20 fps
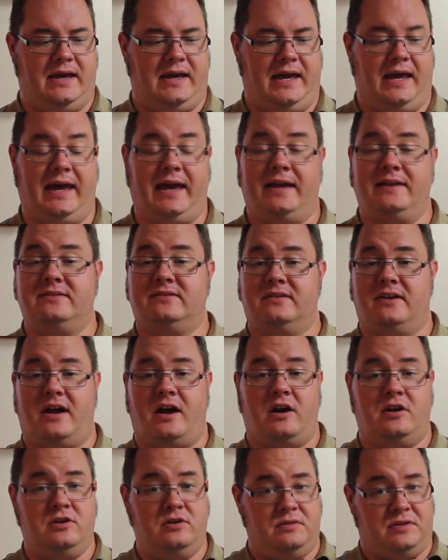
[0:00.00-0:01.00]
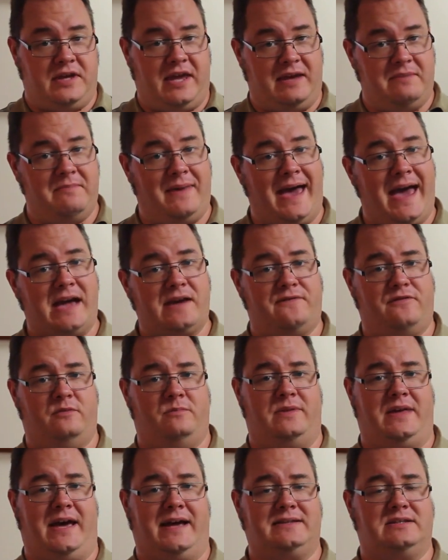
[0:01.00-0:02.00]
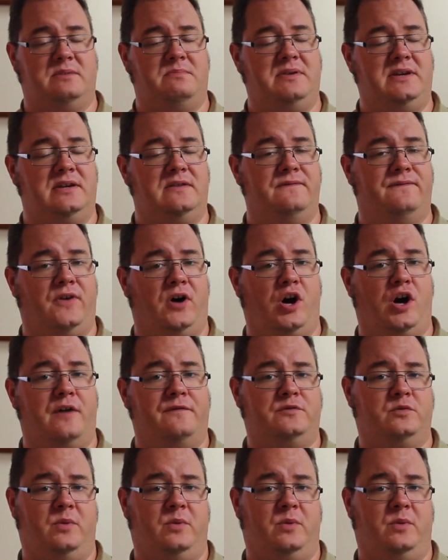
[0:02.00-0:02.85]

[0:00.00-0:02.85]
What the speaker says: And our youth came back from that to be involved